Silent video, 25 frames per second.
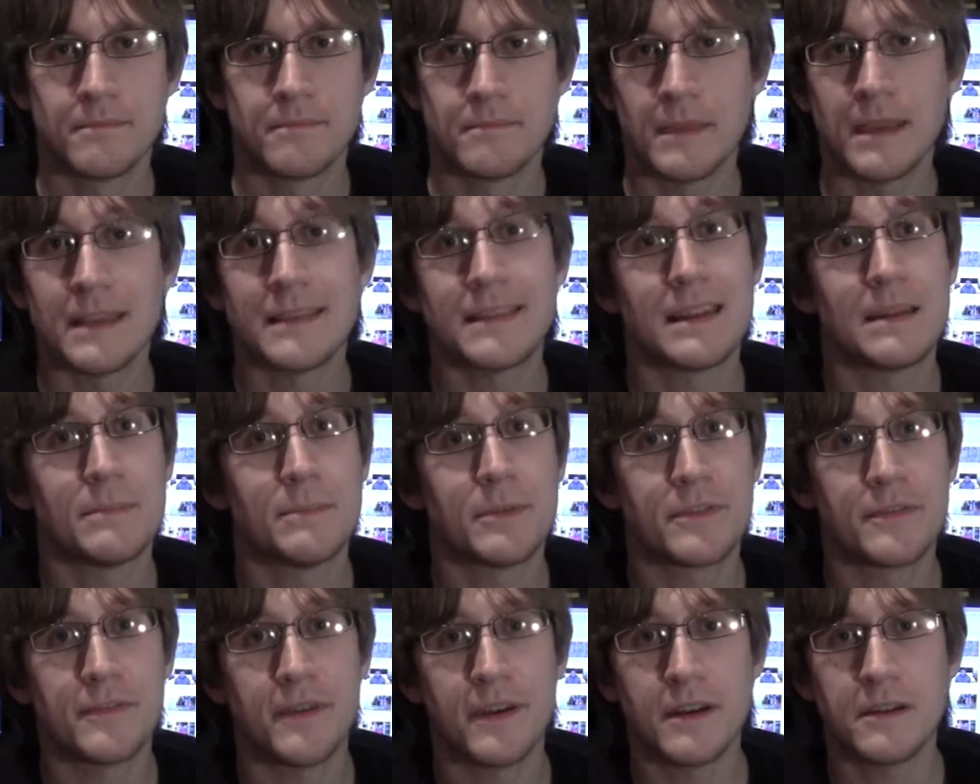Hey
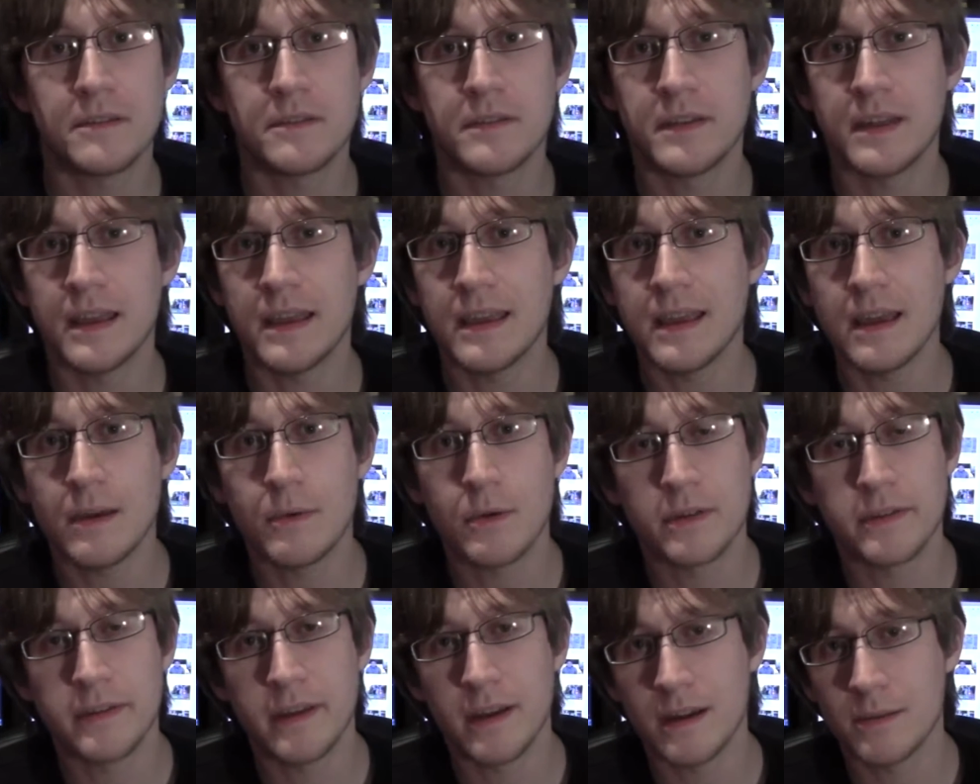Cinemal's Fire, today I
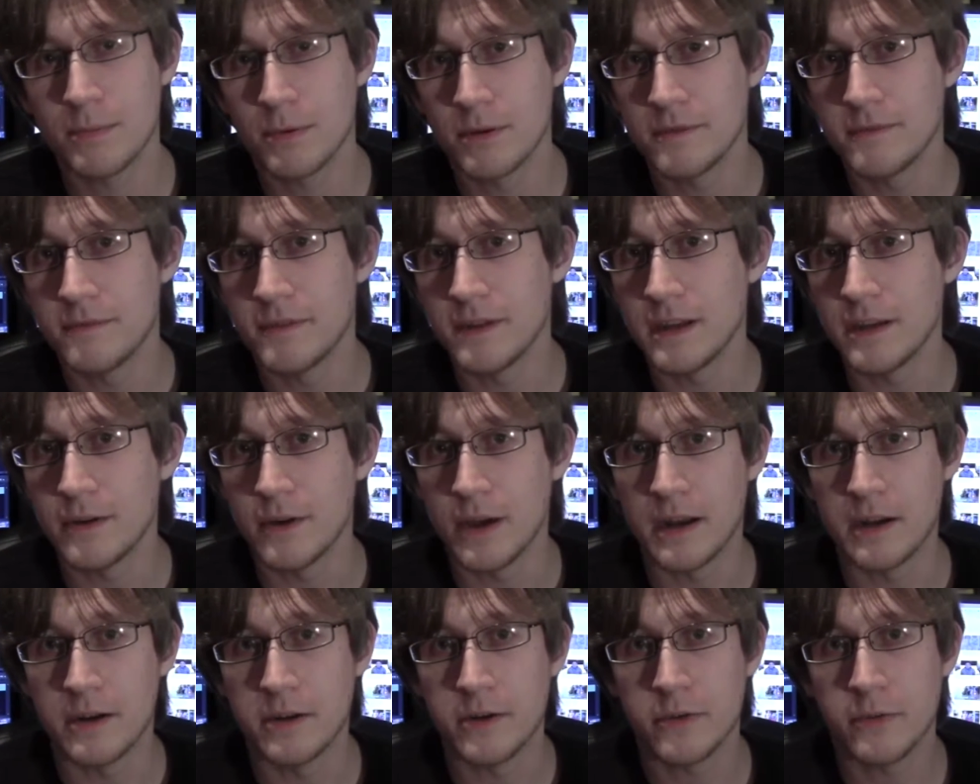want to talk about video
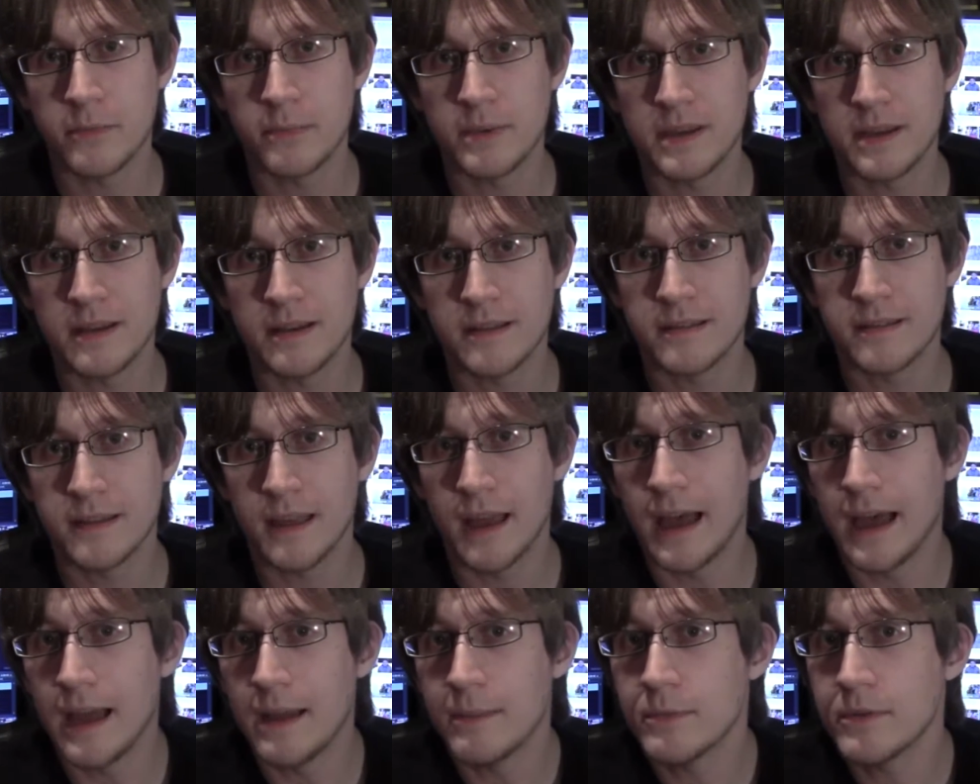editors because
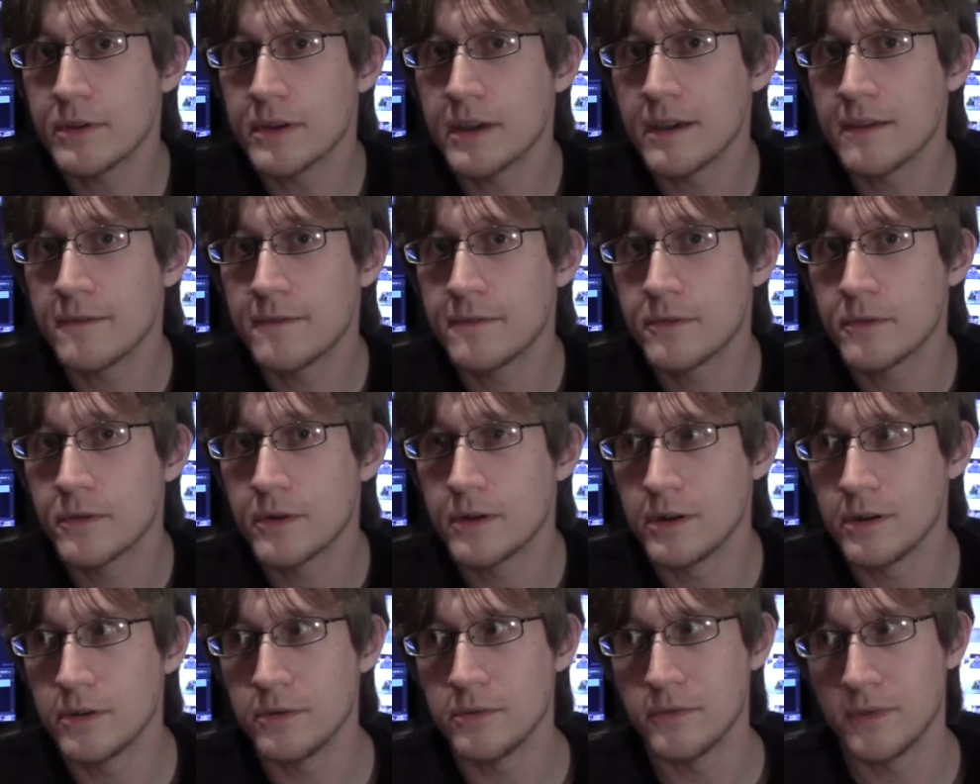I'm looking for a
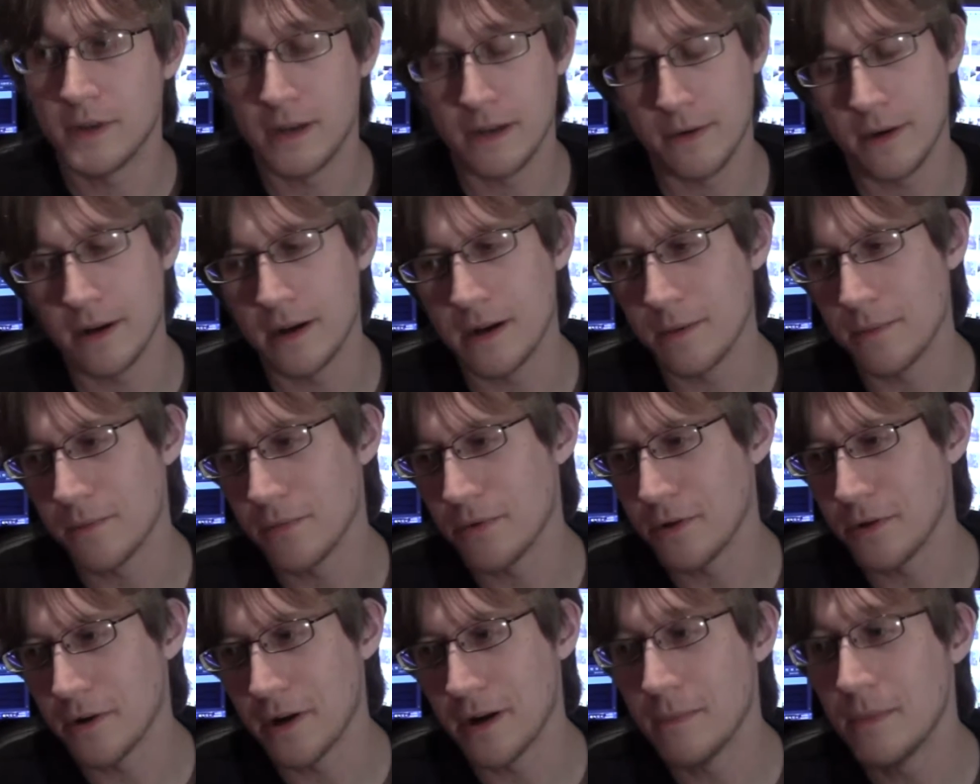new video editing
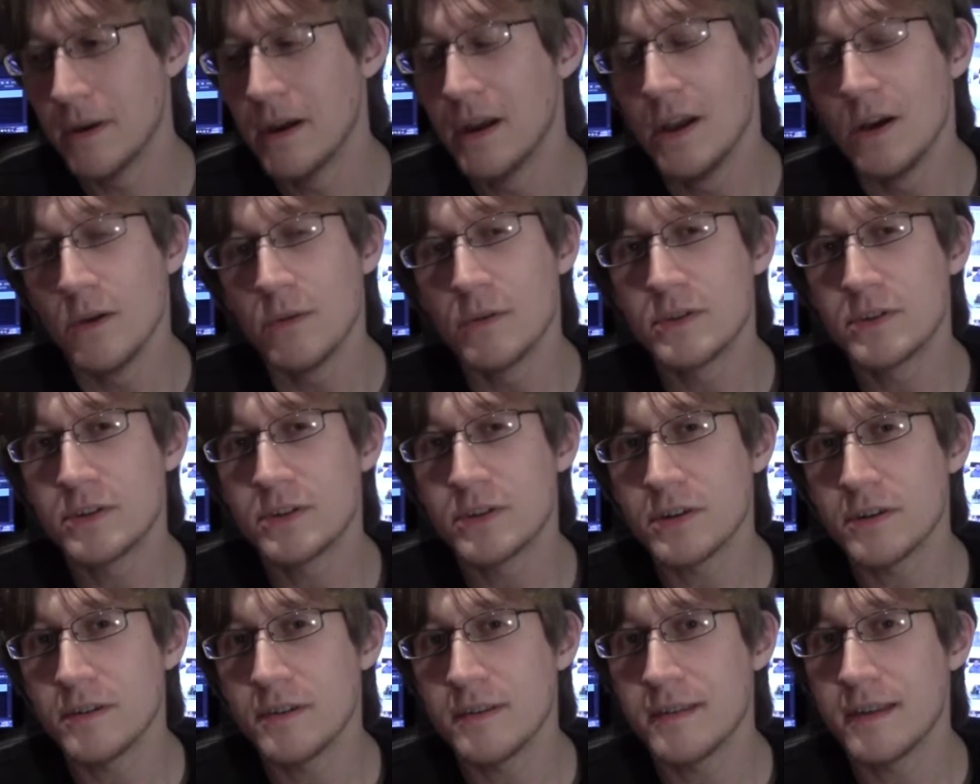program, which
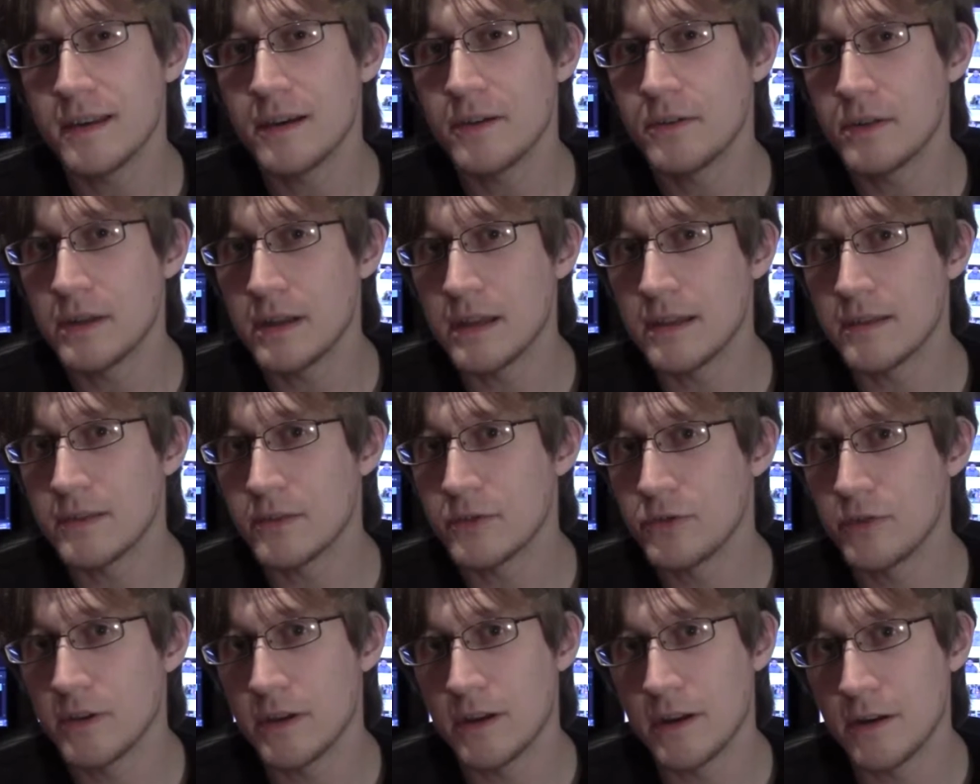turns out is a
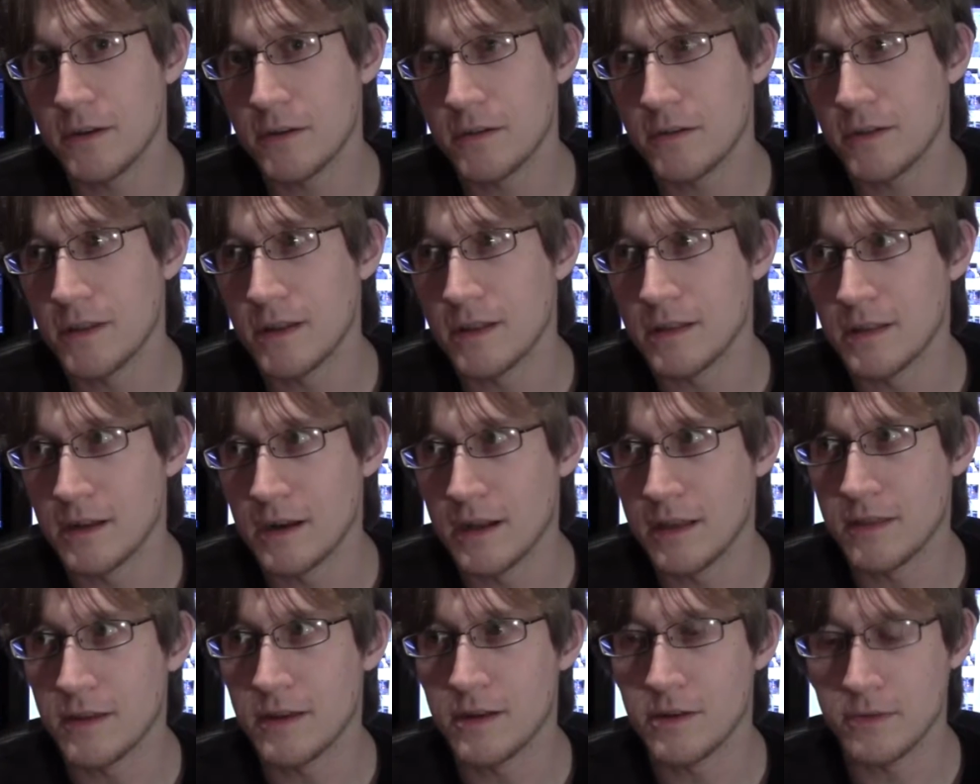trickier thing than
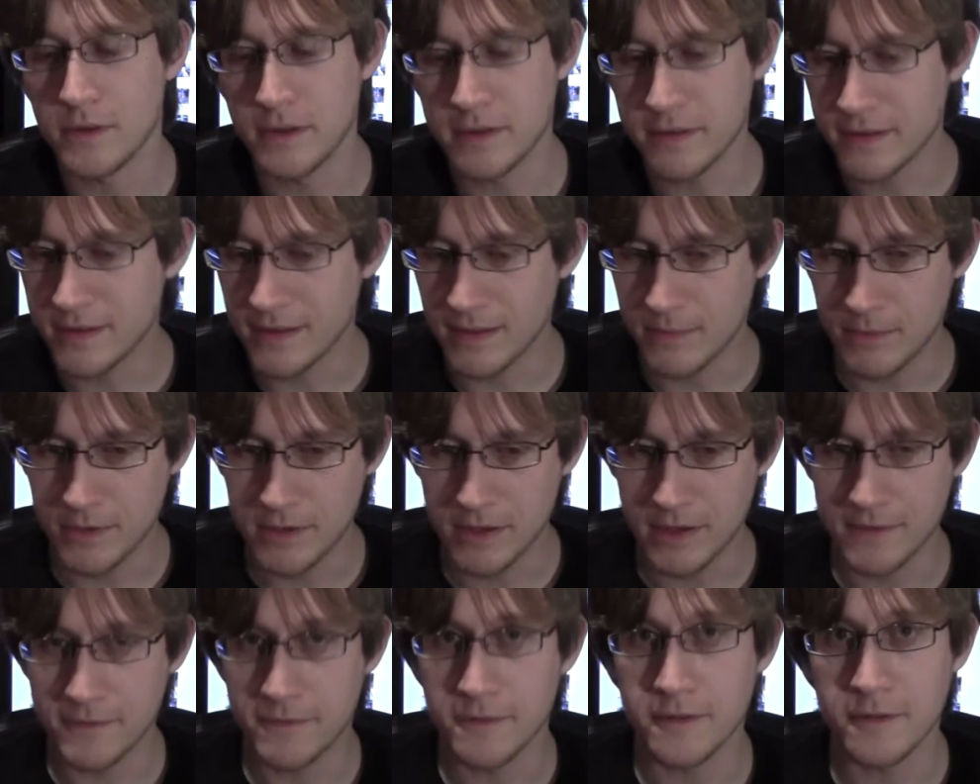I thought it was because I'm
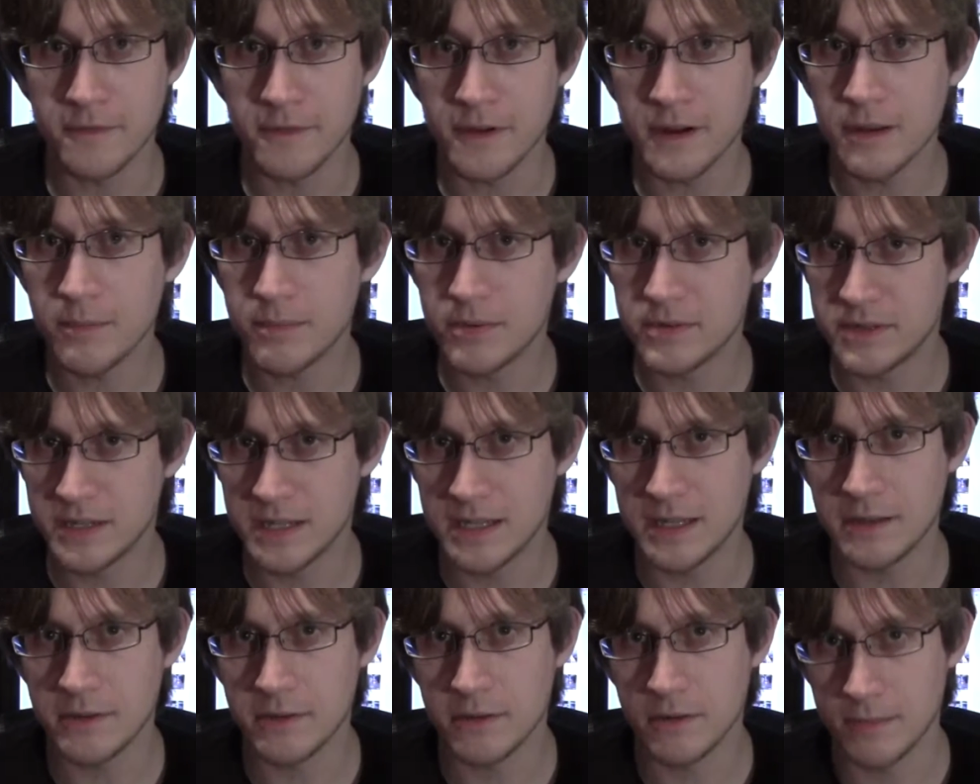looking for a very
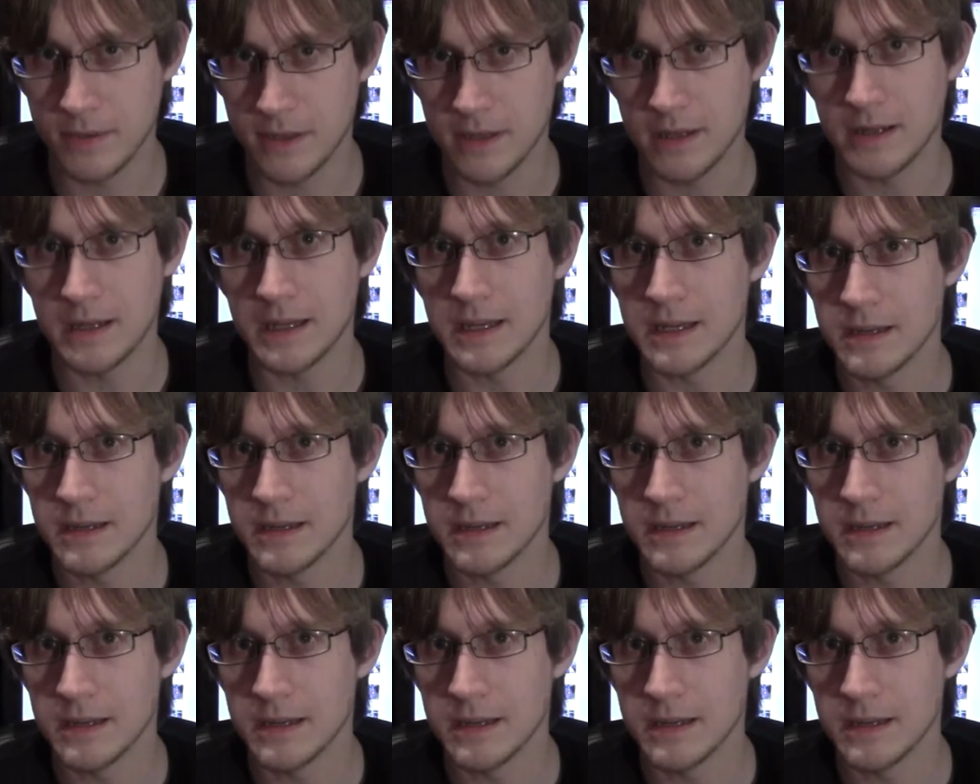particular ability.